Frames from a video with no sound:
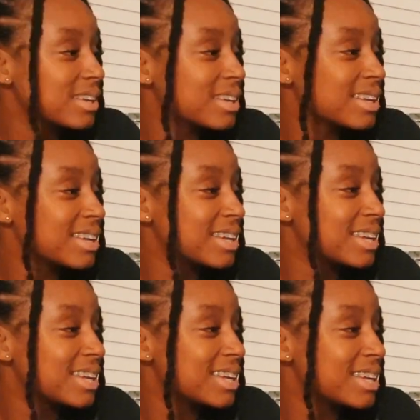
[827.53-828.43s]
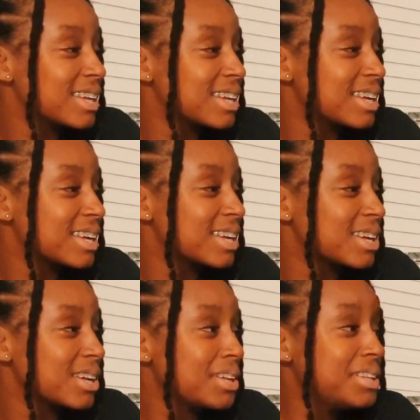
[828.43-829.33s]

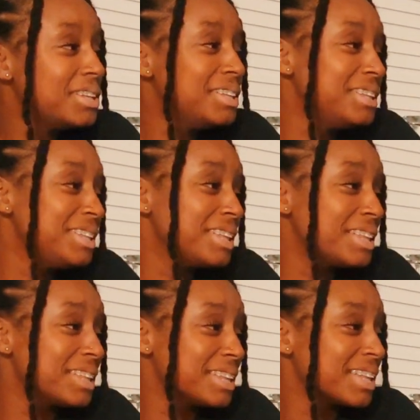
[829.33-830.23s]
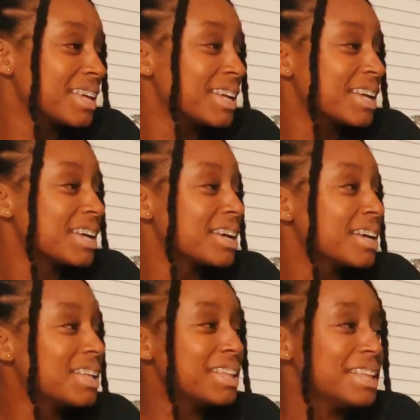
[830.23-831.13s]
[no speech]